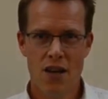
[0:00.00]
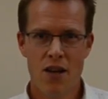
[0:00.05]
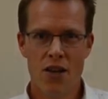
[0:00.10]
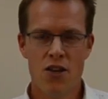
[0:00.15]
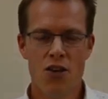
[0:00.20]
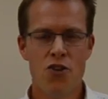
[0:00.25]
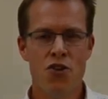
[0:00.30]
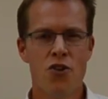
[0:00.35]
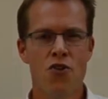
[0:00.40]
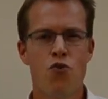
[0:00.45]

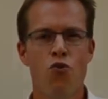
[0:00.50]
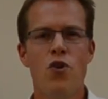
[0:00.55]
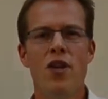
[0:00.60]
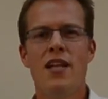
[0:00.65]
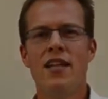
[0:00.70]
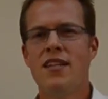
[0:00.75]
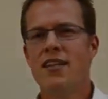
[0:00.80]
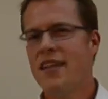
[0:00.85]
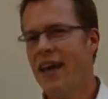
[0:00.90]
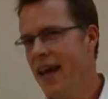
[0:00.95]
you should really
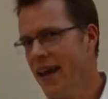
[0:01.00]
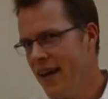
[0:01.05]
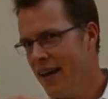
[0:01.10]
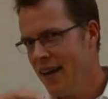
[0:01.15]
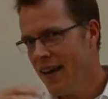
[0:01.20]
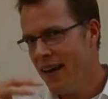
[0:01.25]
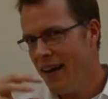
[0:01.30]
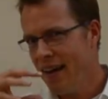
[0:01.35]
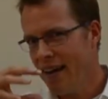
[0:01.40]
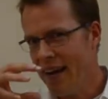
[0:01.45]
take
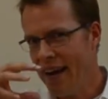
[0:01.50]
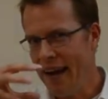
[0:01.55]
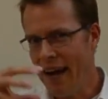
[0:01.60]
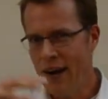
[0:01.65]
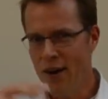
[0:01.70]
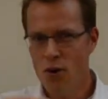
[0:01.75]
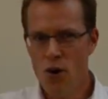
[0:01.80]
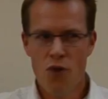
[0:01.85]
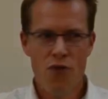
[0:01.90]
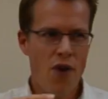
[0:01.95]

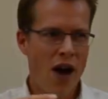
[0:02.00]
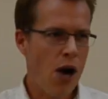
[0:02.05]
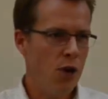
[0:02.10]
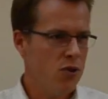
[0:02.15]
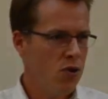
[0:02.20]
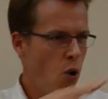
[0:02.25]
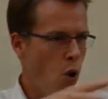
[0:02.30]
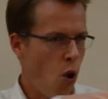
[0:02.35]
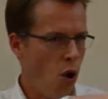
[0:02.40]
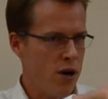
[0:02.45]
care of how
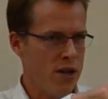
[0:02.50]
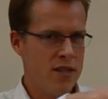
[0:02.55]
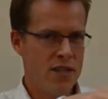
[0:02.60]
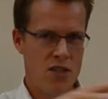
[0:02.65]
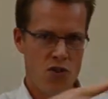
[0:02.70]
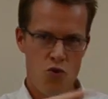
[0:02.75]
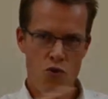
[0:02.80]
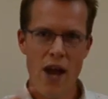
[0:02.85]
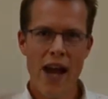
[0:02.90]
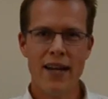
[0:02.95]
your audience is
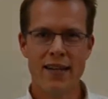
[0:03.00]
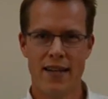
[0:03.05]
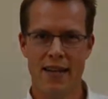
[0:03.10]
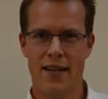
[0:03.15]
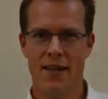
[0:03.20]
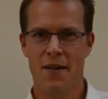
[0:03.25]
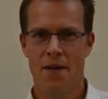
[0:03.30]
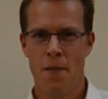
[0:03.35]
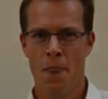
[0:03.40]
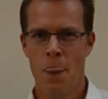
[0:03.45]
reacting.
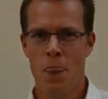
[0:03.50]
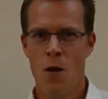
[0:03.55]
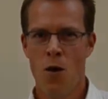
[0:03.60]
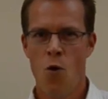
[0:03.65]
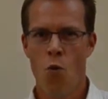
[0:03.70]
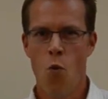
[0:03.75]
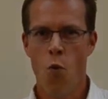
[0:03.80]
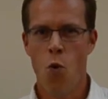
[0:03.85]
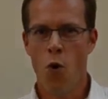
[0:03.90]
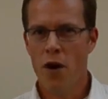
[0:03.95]

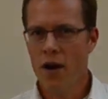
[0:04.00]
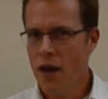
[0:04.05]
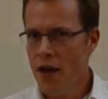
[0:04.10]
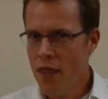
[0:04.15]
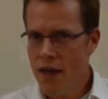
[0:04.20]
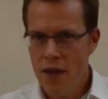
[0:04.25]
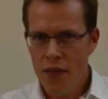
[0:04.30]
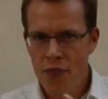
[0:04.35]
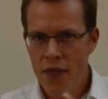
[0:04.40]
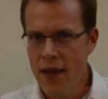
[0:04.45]
What are
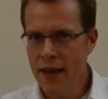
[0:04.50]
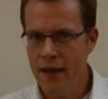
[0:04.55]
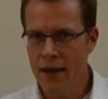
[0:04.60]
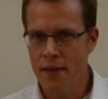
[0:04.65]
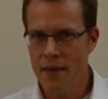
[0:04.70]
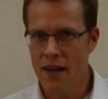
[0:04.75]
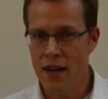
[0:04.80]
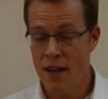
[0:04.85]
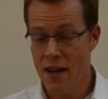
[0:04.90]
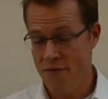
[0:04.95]
they thinking?
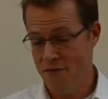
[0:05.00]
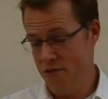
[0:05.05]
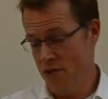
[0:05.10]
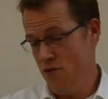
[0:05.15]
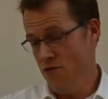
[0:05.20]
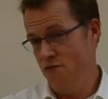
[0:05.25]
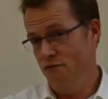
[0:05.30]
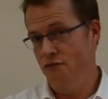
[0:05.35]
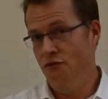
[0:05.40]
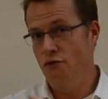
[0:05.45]
They give you
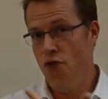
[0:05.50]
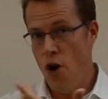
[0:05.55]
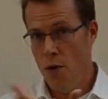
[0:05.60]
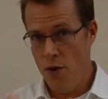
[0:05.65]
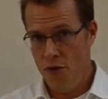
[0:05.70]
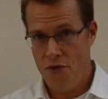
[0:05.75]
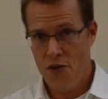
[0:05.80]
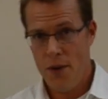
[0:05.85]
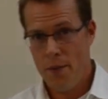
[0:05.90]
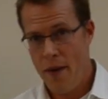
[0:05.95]
verbal
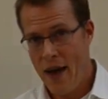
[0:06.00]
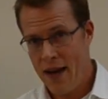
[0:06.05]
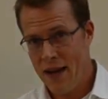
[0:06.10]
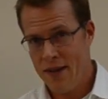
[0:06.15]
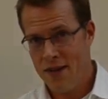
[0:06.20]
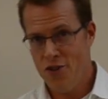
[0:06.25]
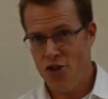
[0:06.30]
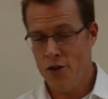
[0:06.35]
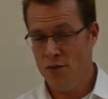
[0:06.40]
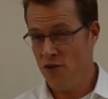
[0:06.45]
feedback
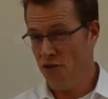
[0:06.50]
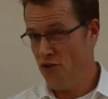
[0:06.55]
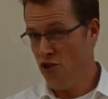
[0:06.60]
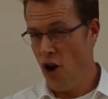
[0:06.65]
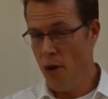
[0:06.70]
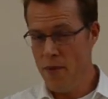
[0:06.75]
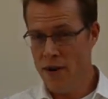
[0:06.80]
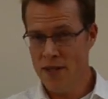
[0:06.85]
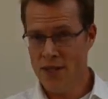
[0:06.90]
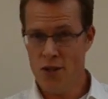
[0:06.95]
in terms of
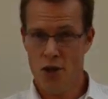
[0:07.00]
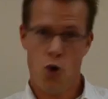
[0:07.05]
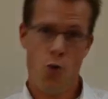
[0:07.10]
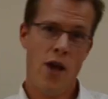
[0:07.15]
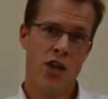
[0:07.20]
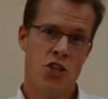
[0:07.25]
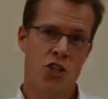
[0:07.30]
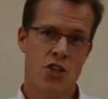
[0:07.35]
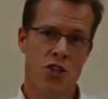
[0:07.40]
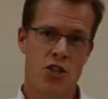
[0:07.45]
comments or
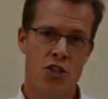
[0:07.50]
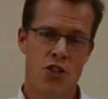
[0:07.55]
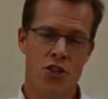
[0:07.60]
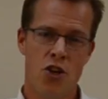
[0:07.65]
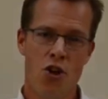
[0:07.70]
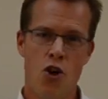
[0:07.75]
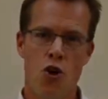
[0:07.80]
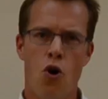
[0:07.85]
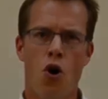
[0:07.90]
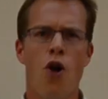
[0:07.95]
questions,
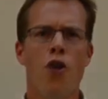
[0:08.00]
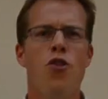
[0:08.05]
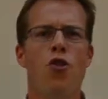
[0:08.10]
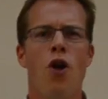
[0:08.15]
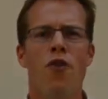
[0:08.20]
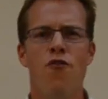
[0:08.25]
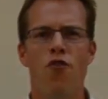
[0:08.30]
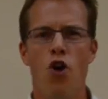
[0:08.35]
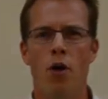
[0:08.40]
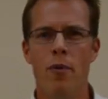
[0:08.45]
or
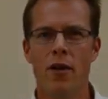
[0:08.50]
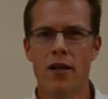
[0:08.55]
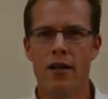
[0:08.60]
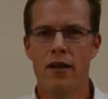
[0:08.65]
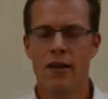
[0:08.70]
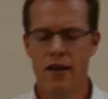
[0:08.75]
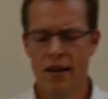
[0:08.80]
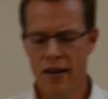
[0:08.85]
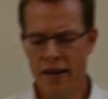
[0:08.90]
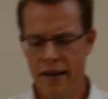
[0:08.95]
non-verbally.
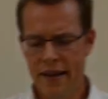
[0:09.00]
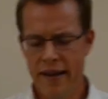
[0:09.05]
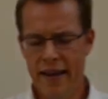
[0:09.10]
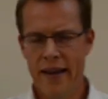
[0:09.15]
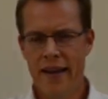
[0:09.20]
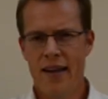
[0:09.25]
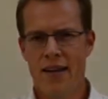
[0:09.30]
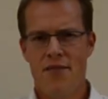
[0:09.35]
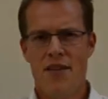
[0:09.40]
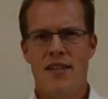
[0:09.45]

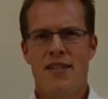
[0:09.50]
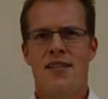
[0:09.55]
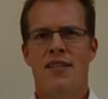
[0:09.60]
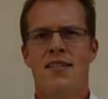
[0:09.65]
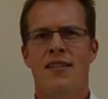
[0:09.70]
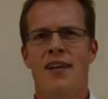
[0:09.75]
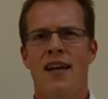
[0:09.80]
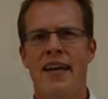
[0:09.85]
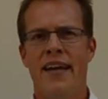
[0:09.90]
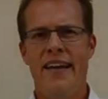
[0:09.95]
And if they sit
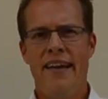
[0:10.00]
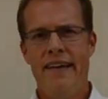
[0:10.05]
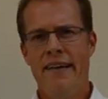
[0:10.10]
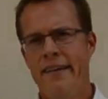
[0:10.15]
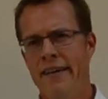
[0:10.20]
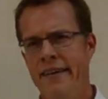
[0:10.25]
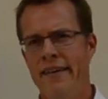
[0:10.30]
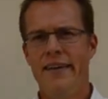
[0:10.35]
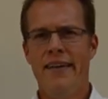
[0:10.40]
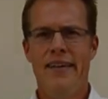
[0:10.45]
there like
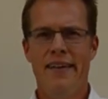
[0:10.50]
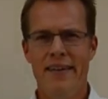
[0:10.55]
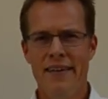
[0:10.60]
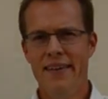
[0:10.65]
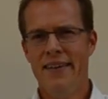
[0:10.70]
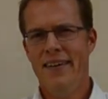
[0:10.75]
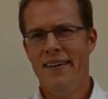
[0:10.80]
here, yeah,